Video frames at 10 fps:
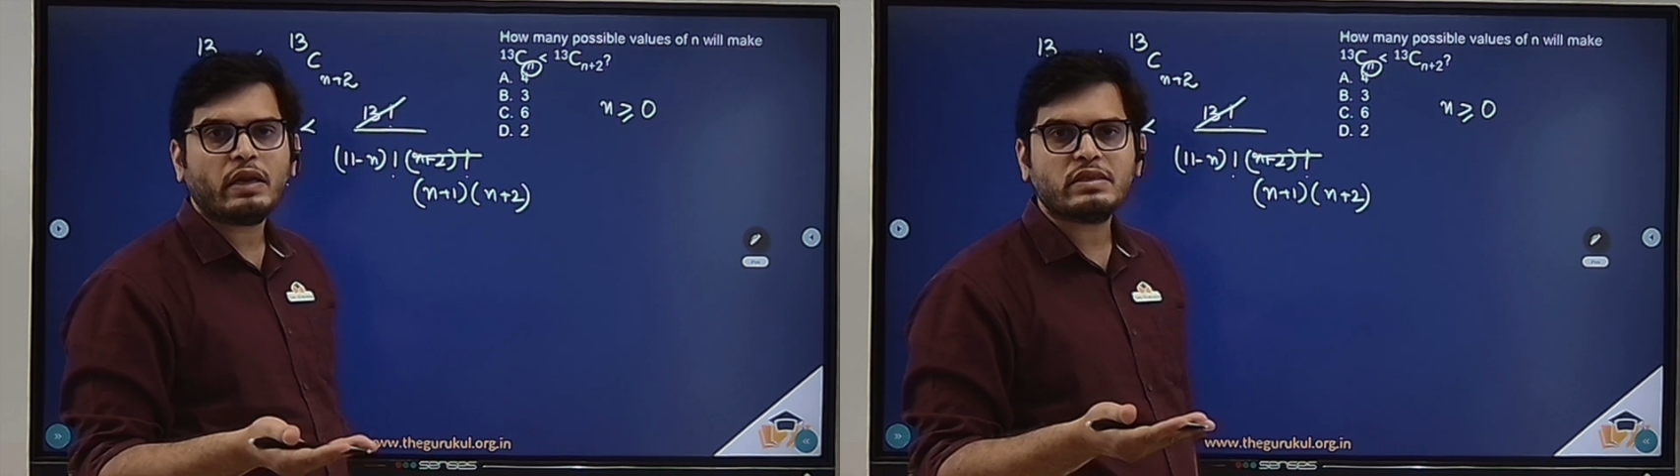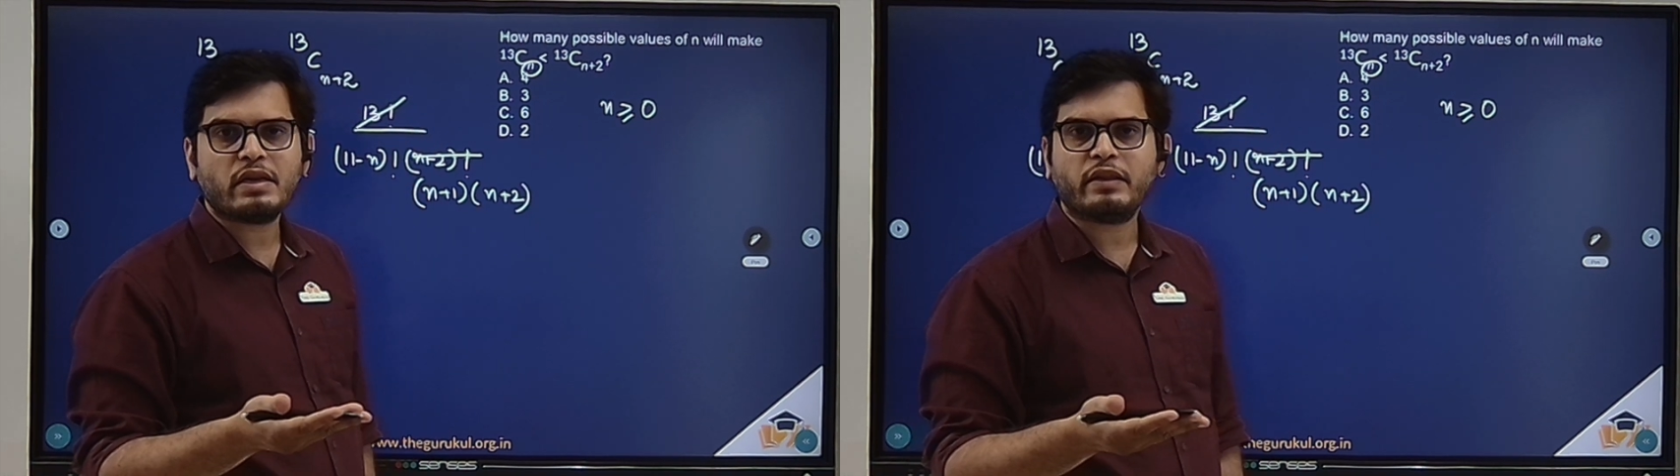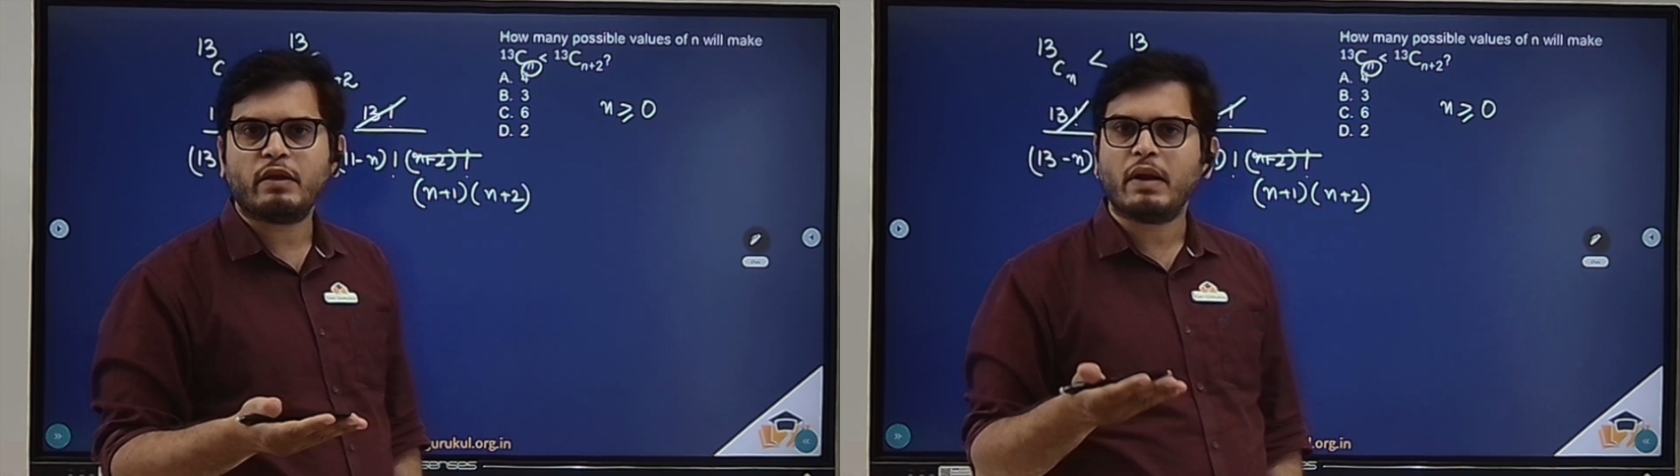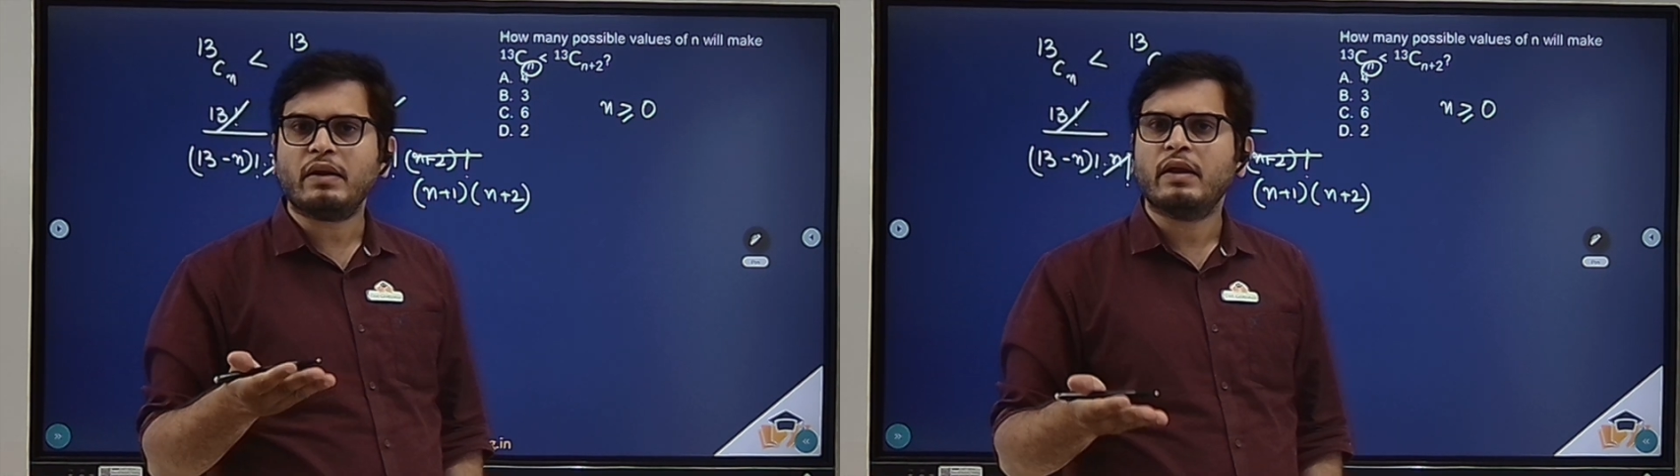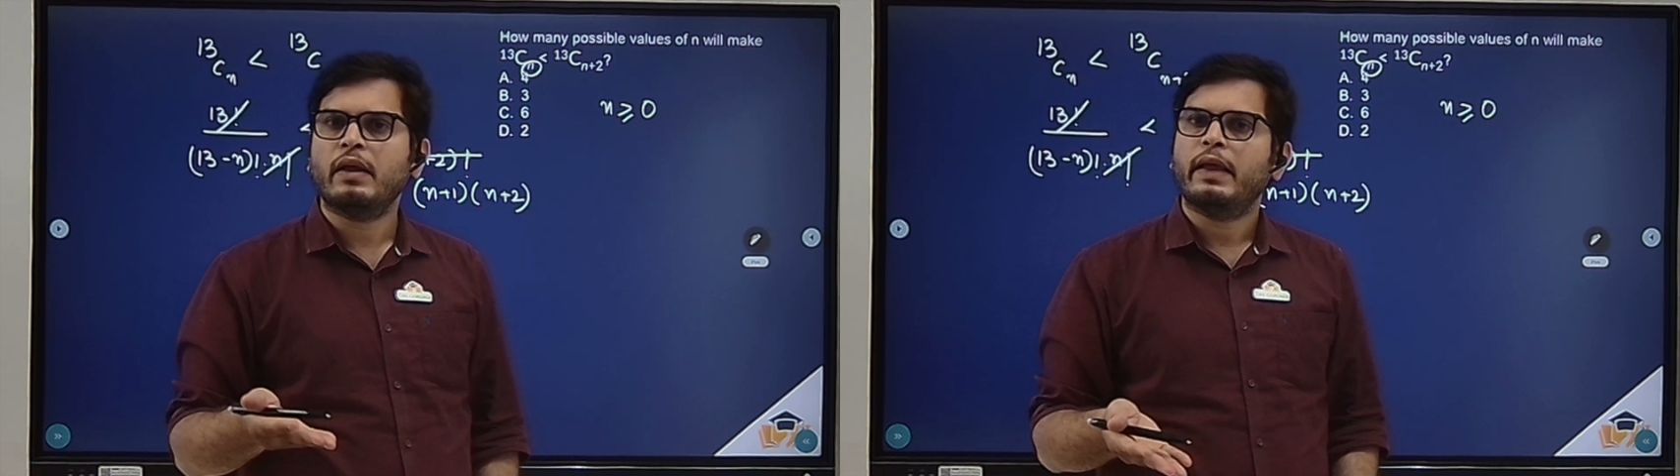is nothing
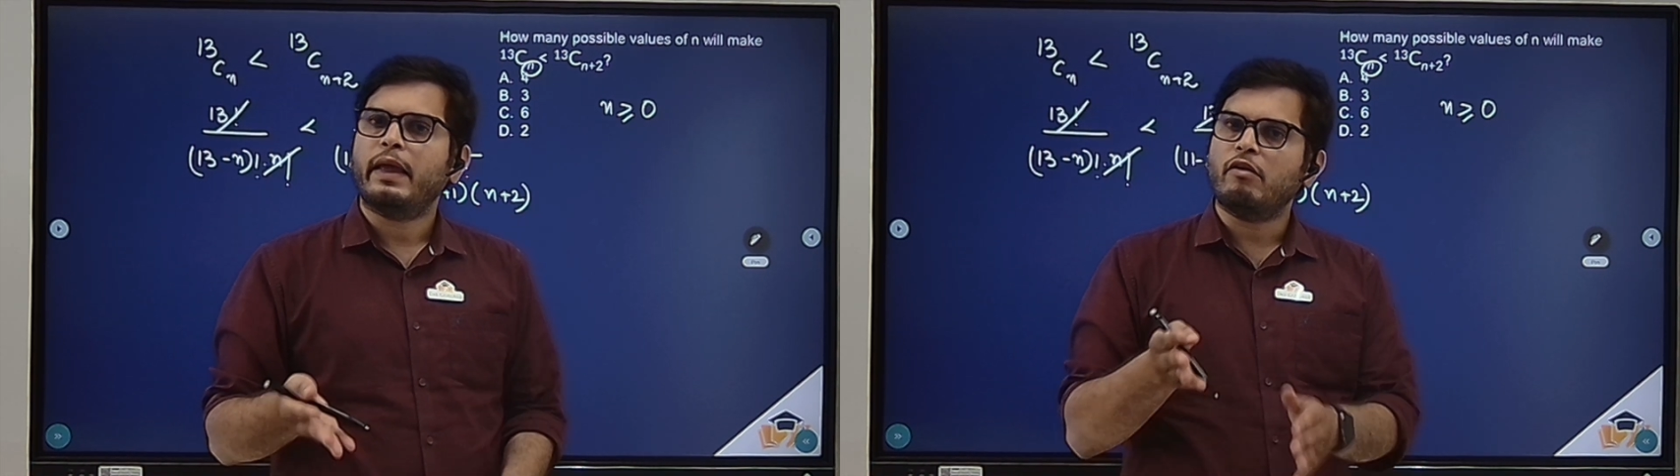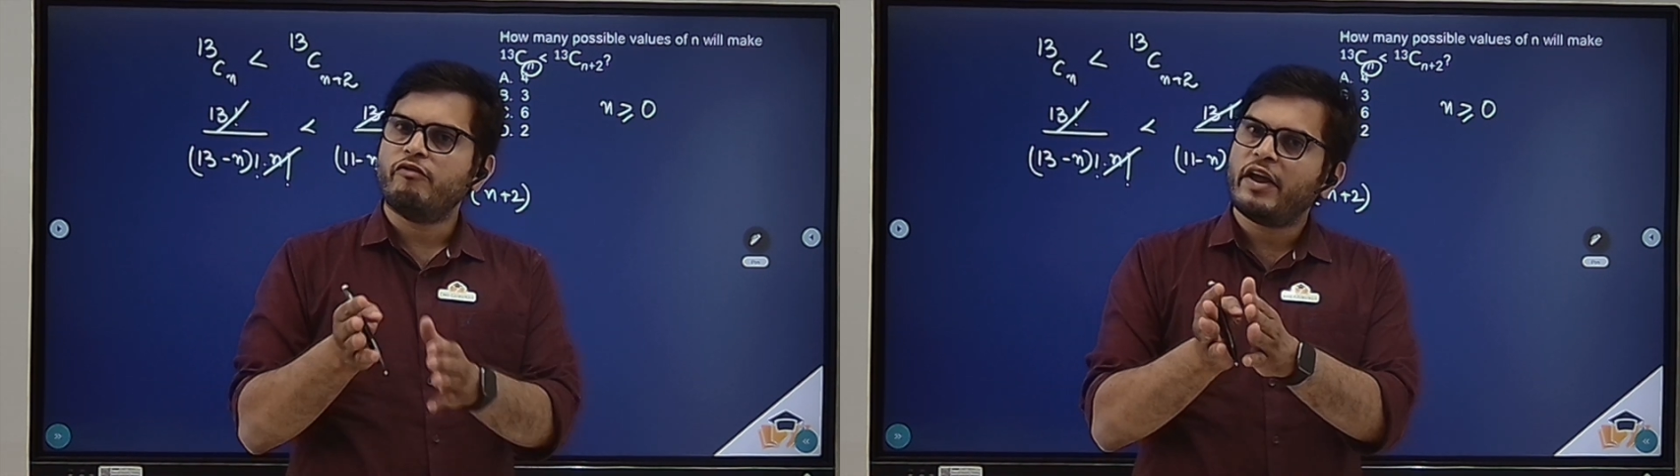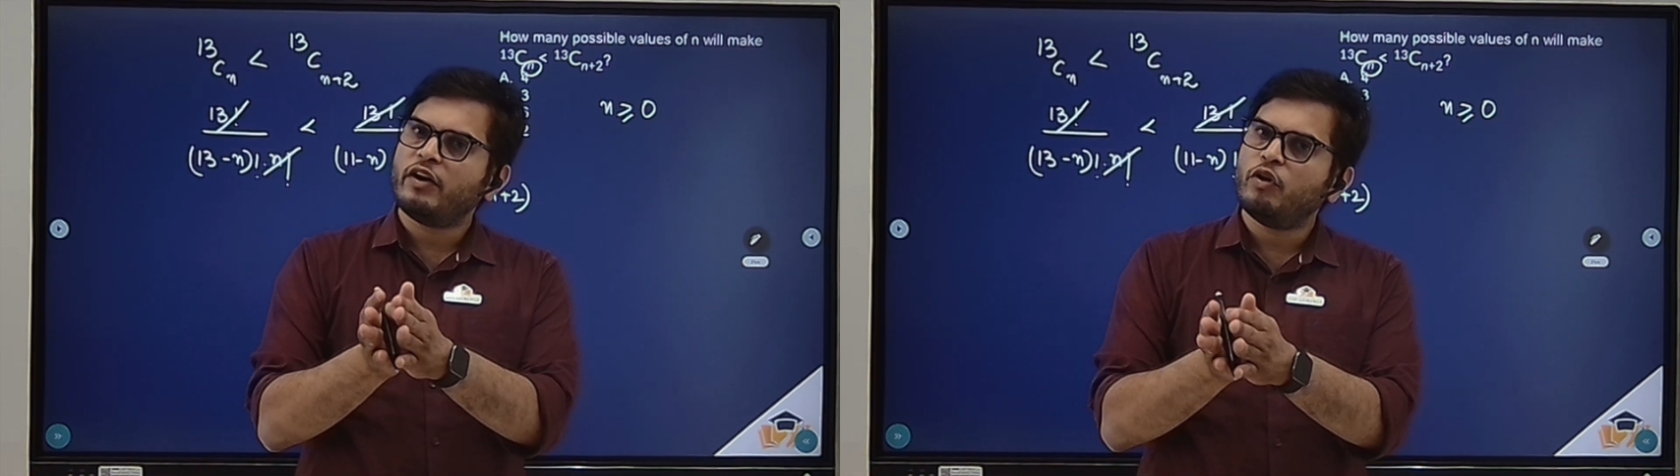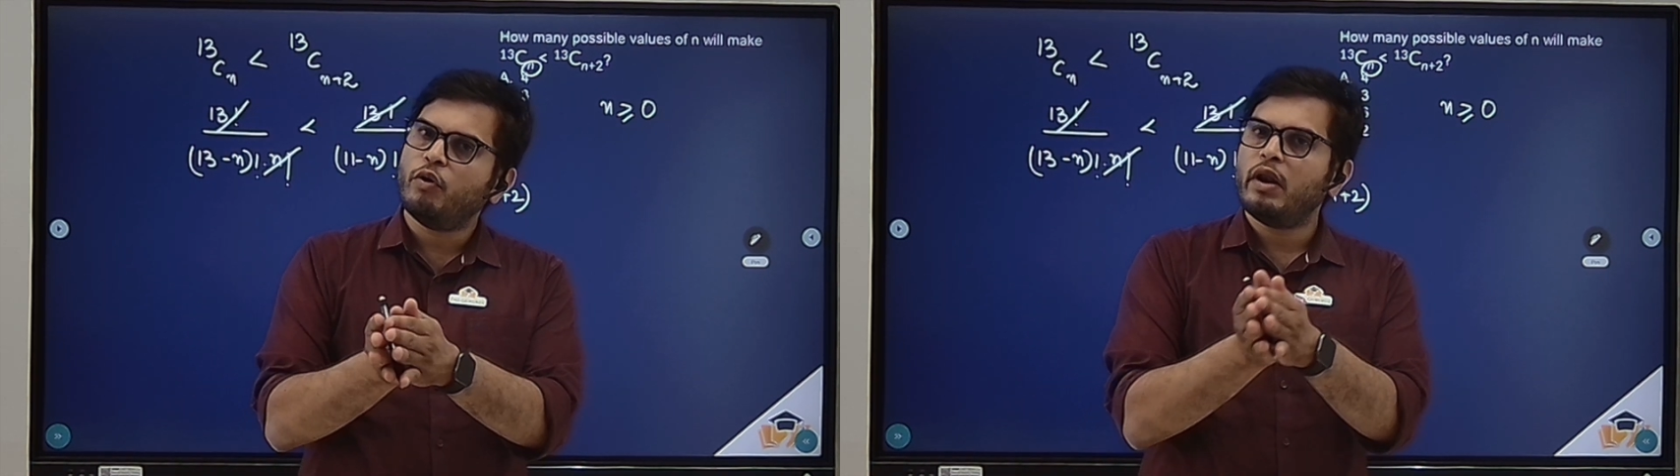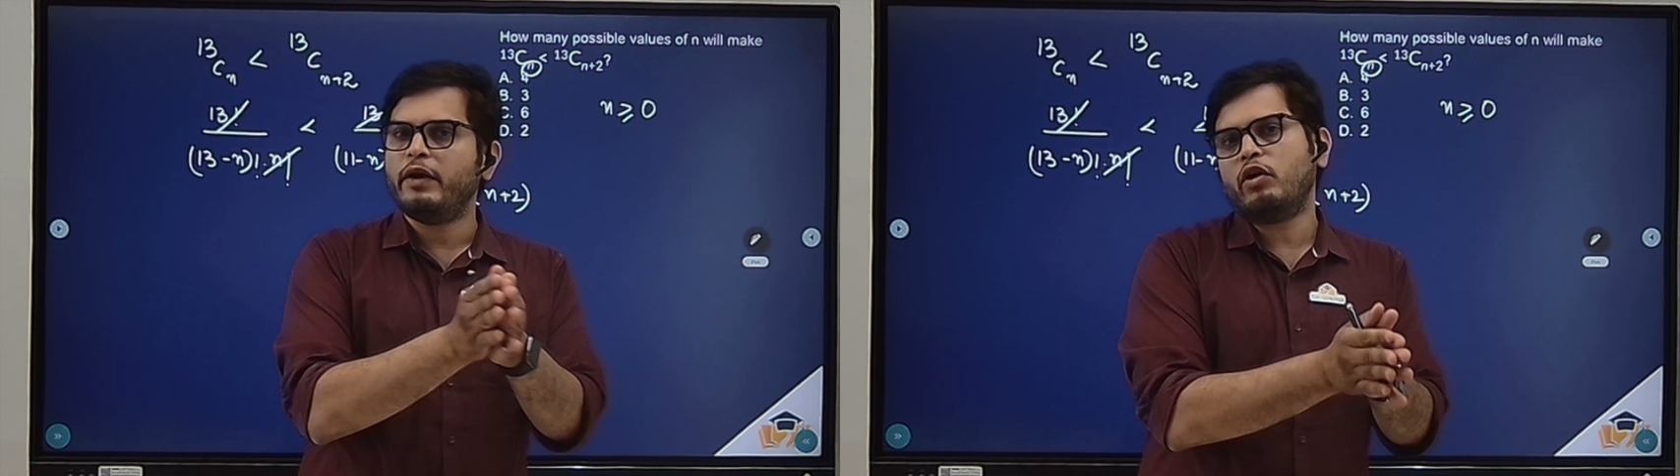but n
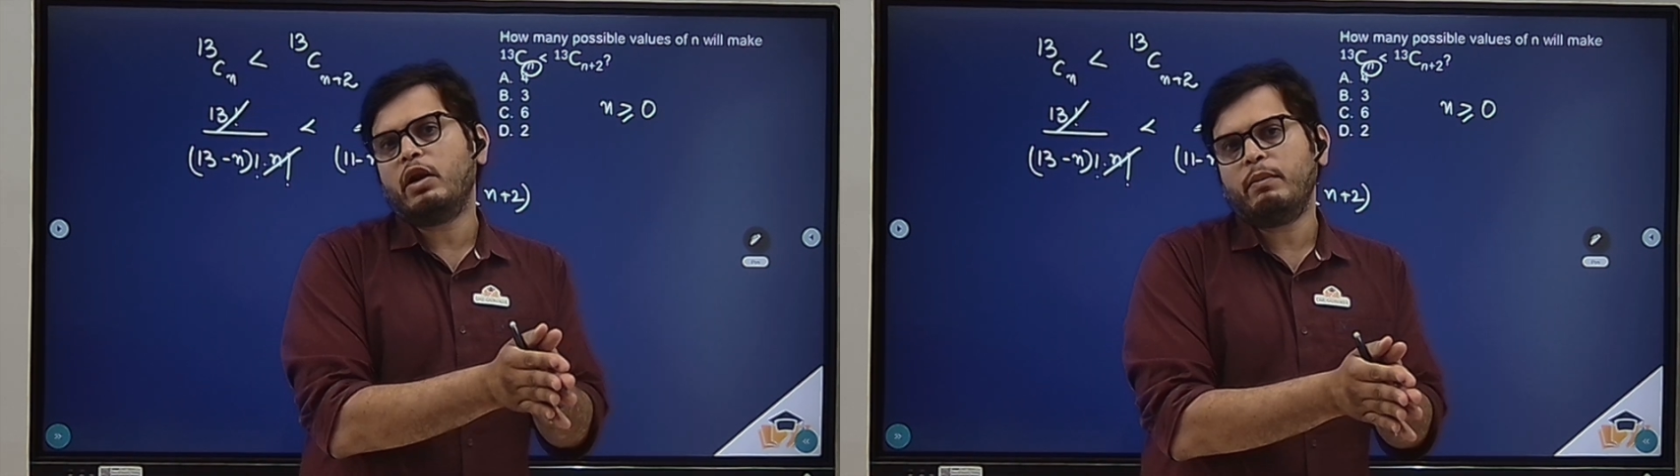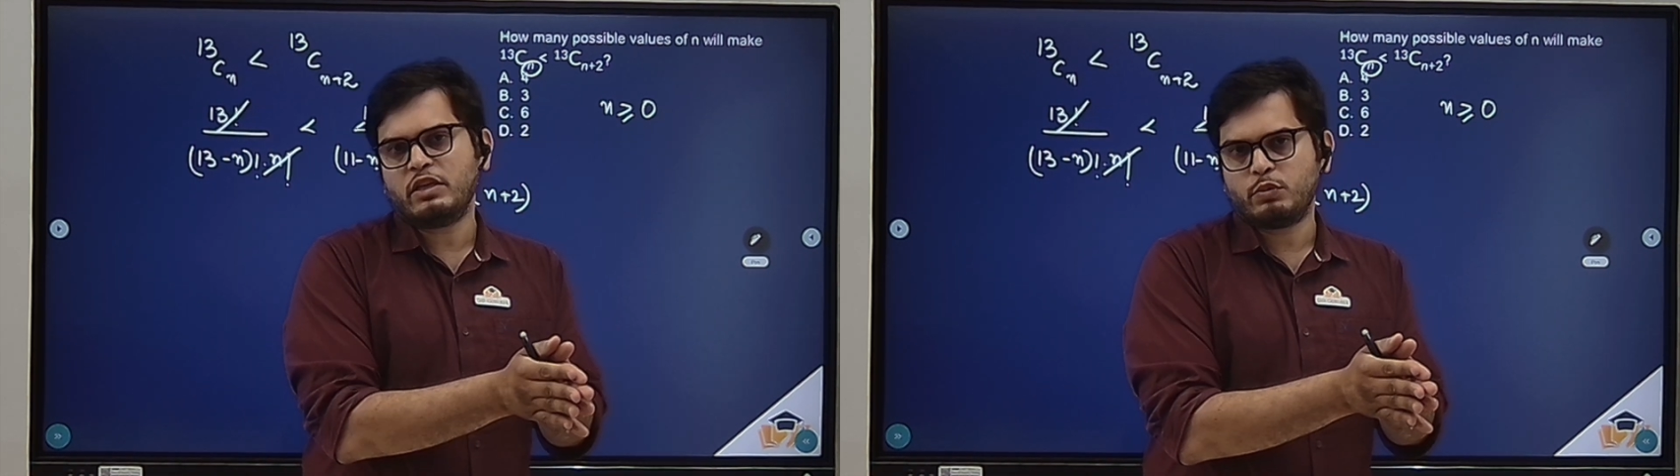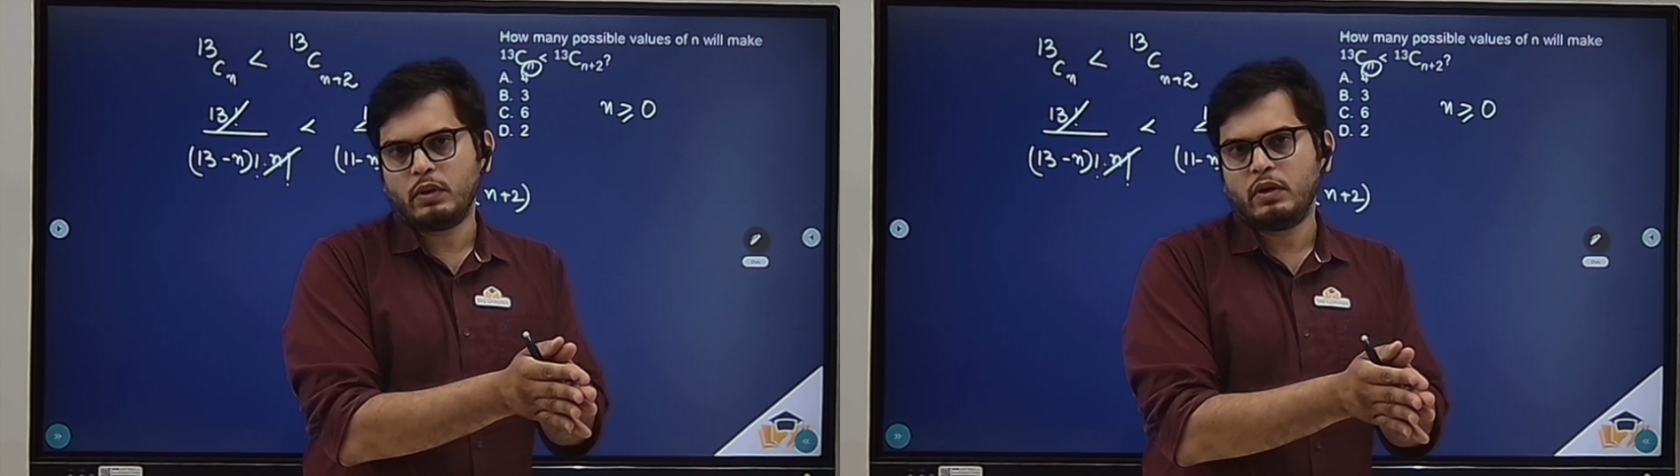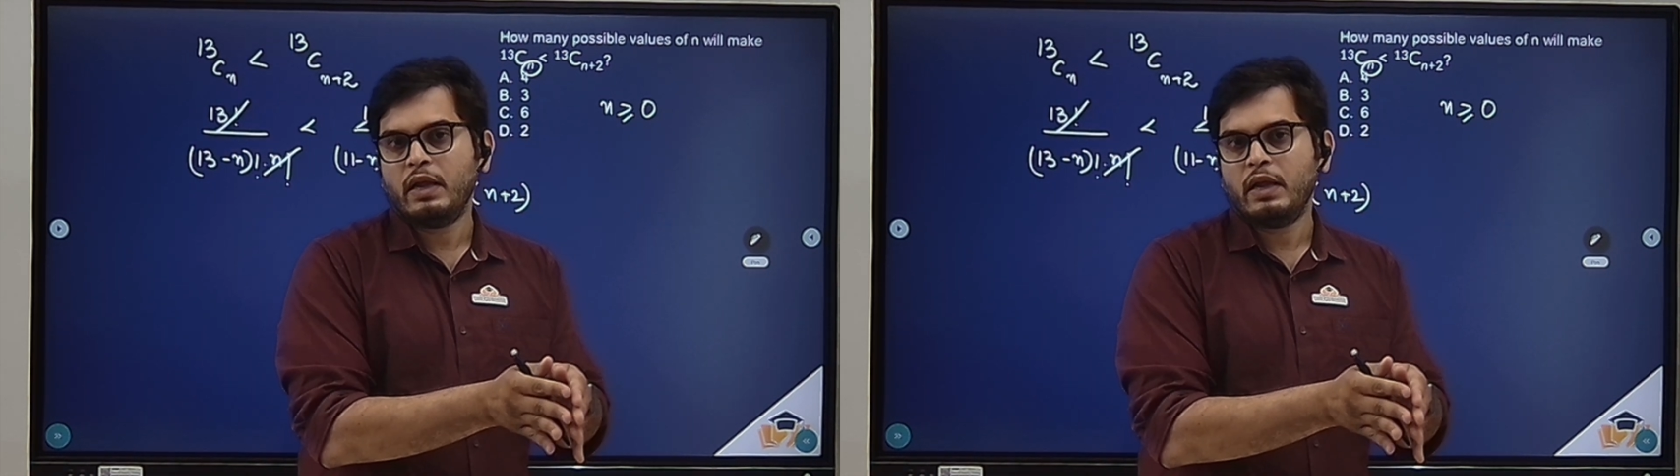factorial into n plus 1.